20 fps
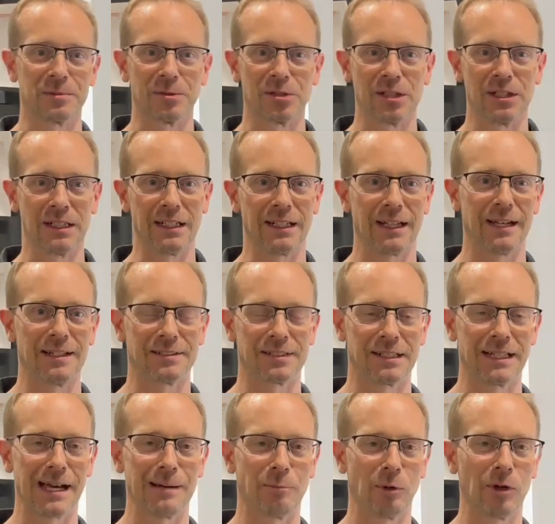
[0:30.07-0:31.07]
machining has a
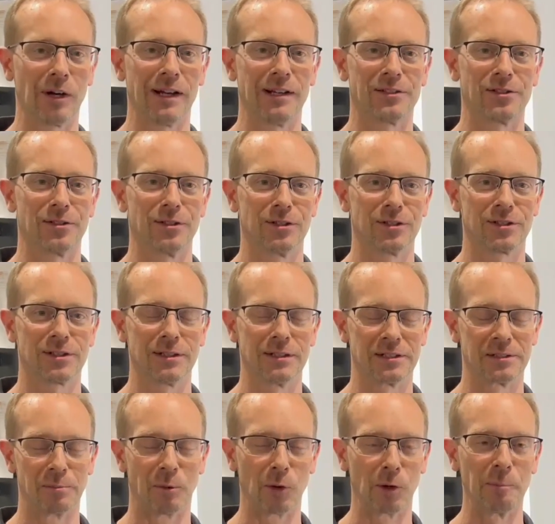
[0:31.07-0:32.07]
lot more answers.
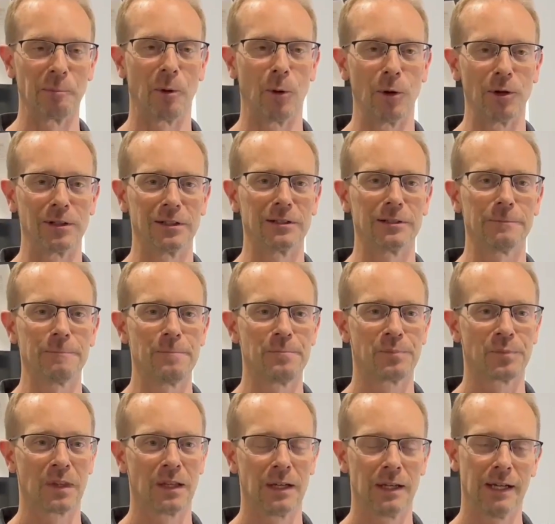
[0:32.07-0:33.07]
It's more important,
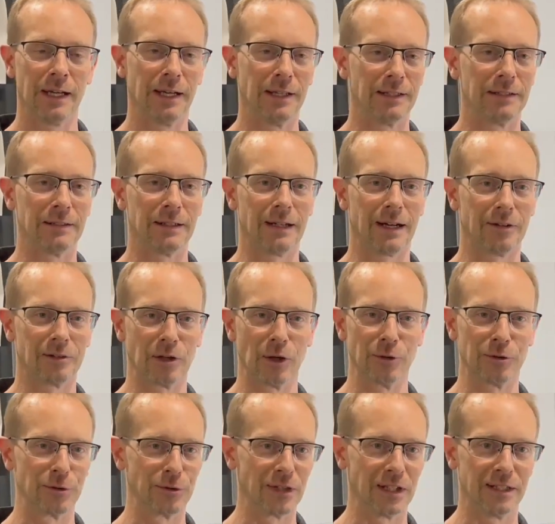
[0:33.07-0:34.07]
and I'll go
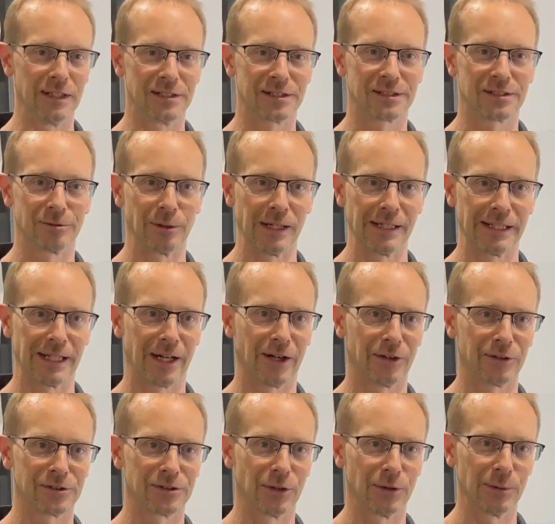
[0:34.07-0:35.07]
through the list right now.
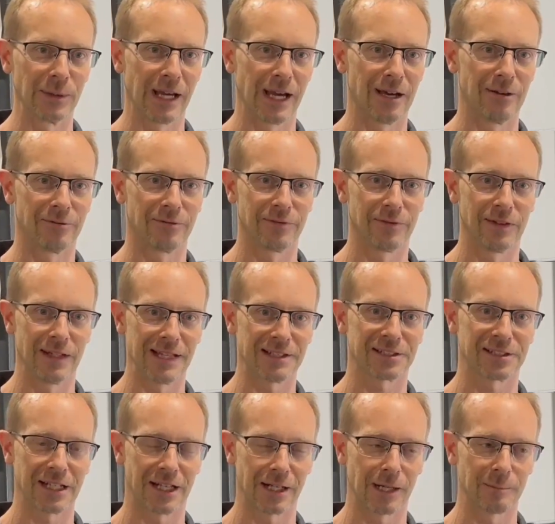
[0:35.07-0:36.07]
So we have less
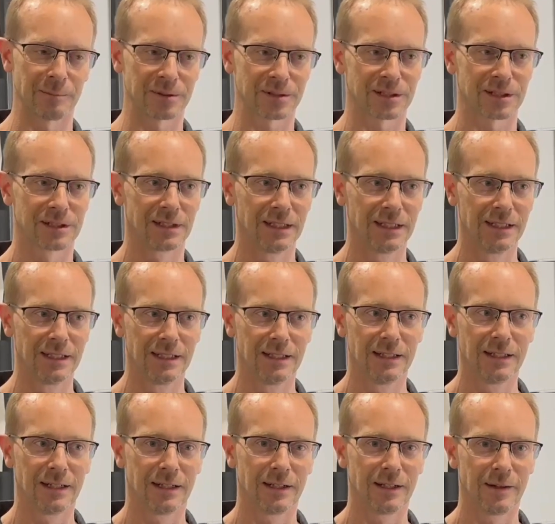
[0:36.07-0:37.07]
setups,
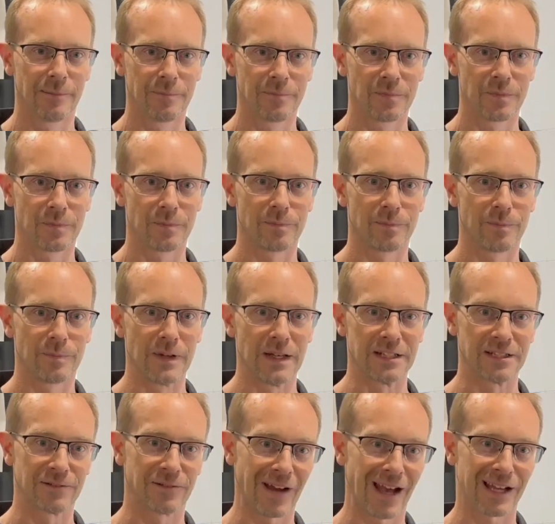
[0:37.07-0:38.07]

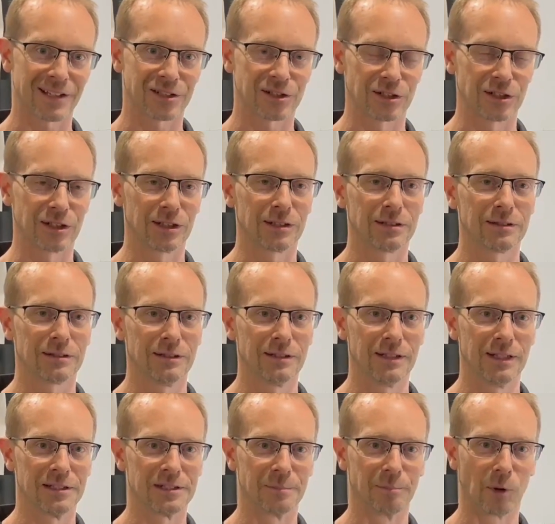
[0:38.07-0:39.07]
it's faster,
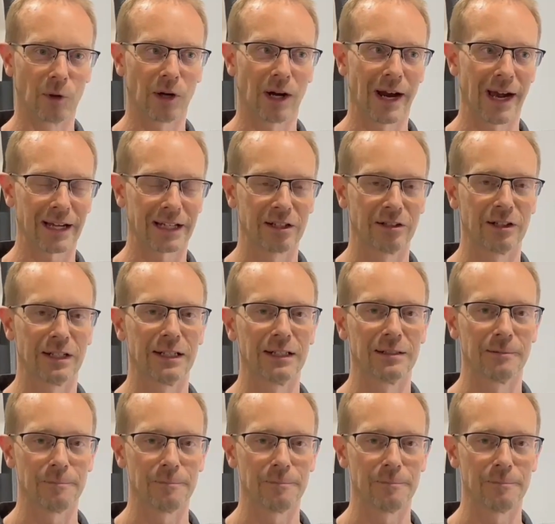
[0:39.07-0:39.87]
it's more accurate,